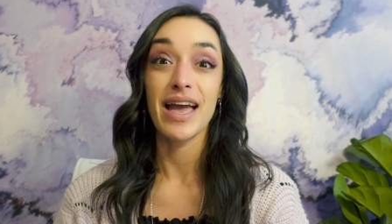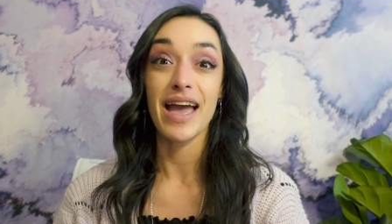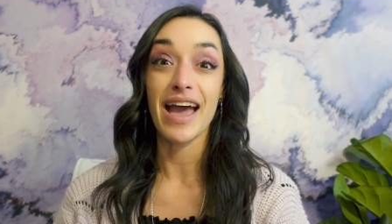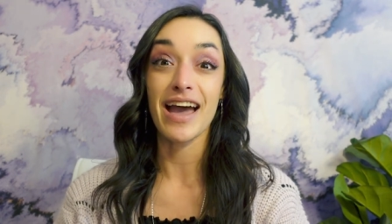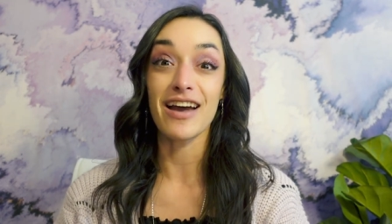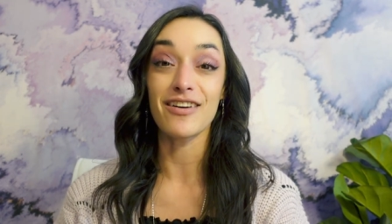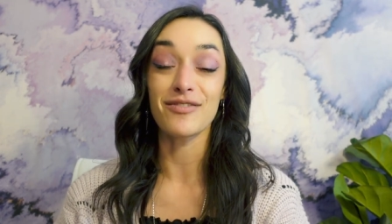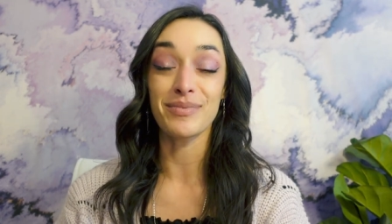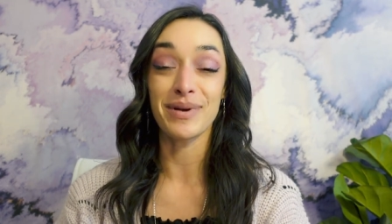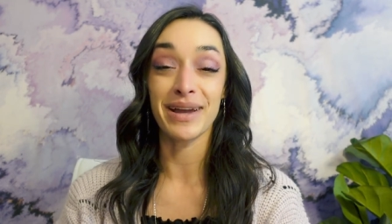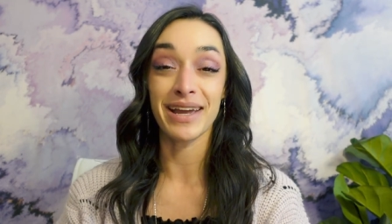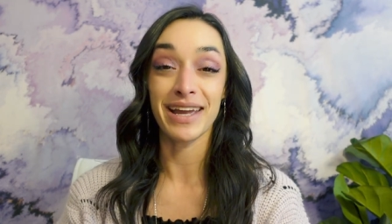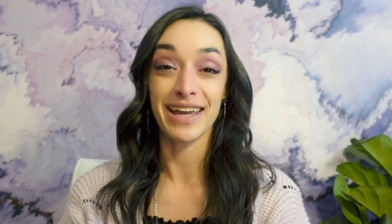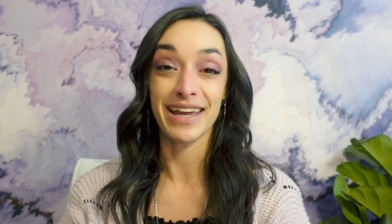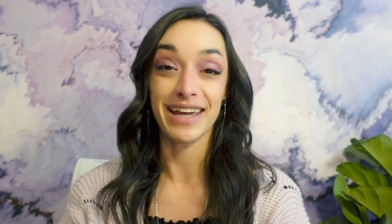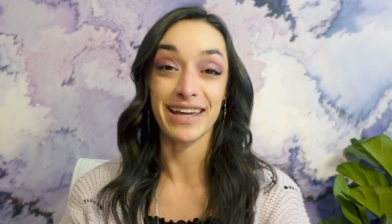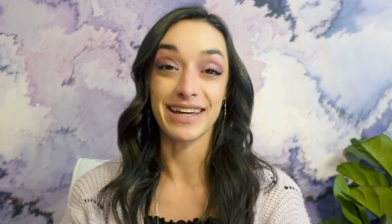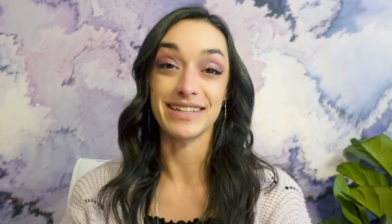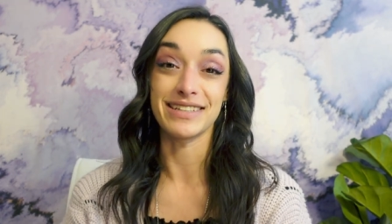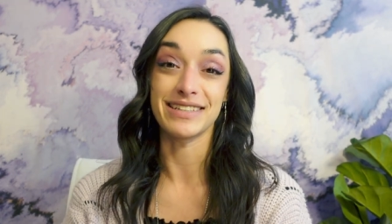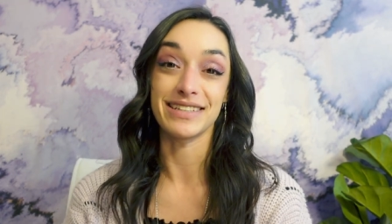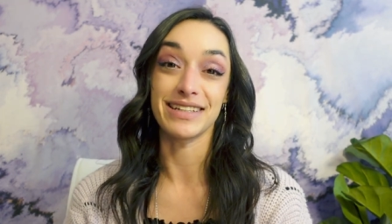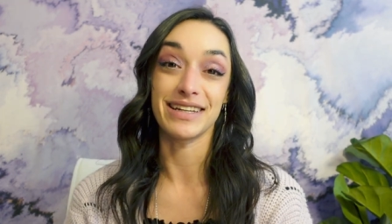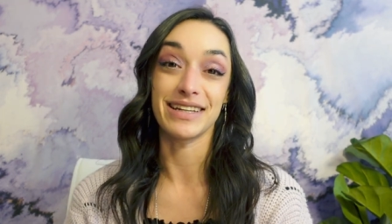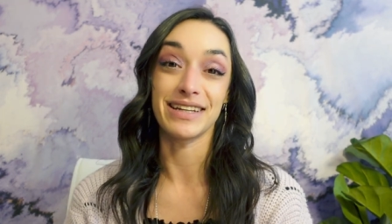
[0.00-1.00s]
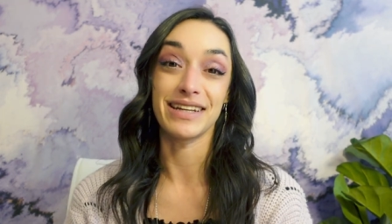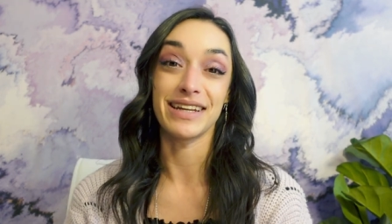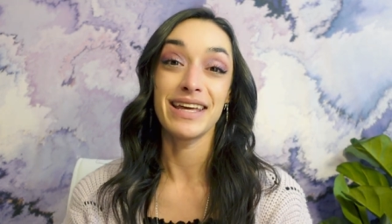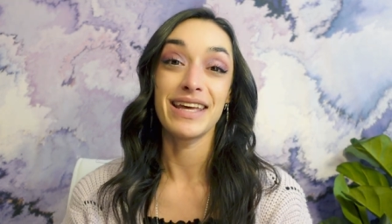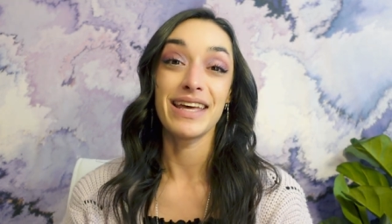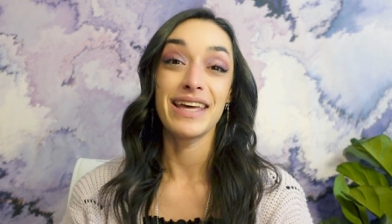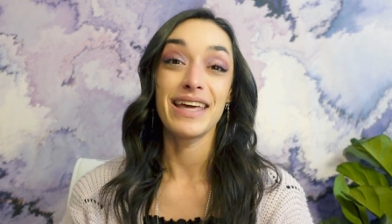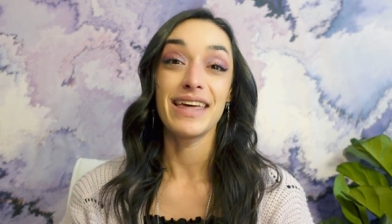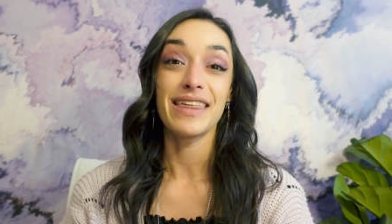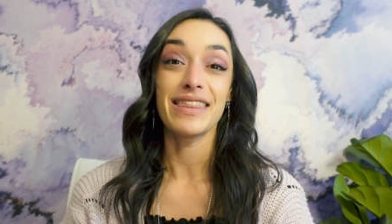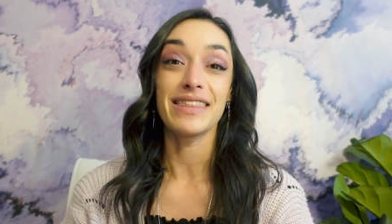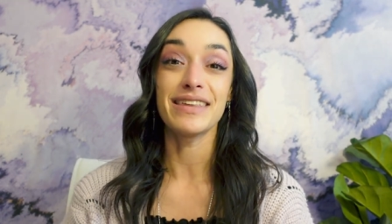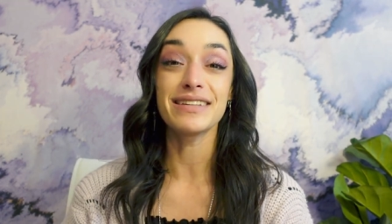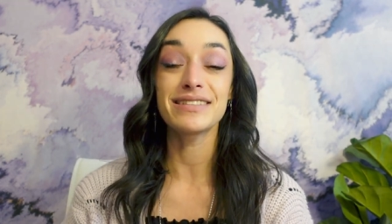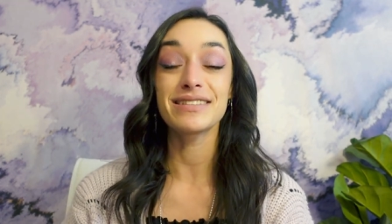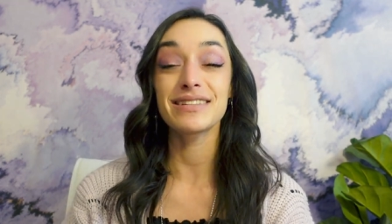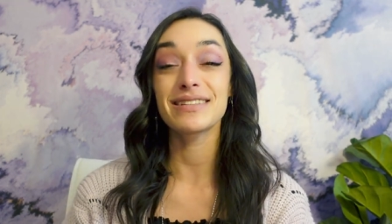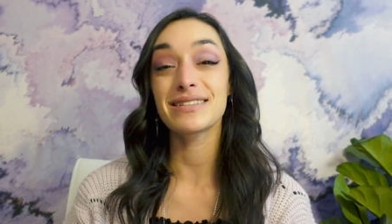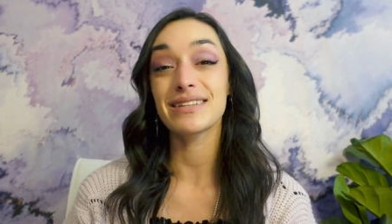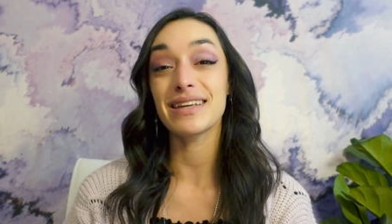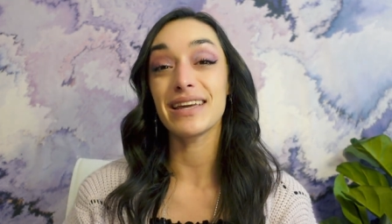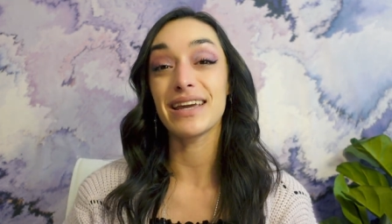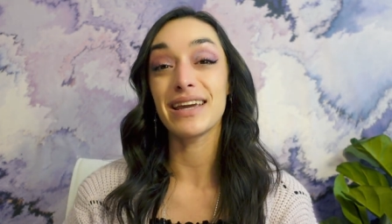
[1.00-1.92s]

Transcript: have my hand in. This is